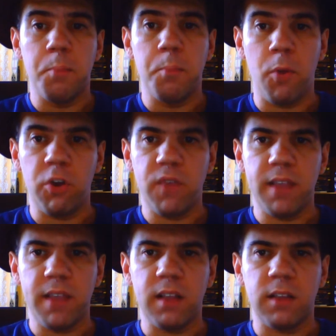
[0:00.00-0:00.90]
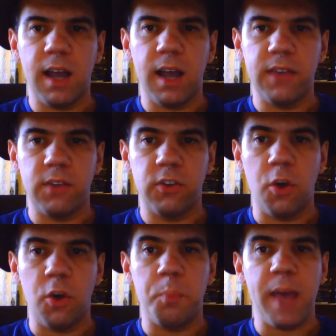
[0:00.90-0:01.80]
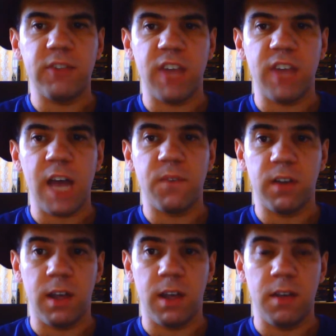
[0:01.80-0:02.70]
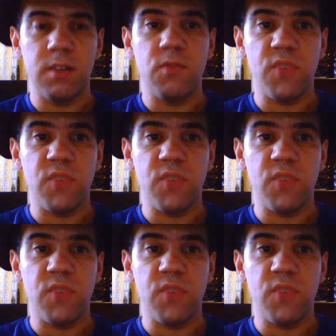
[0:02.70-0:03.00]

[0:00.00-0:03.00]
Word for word: motivates Eliza to go back to Africa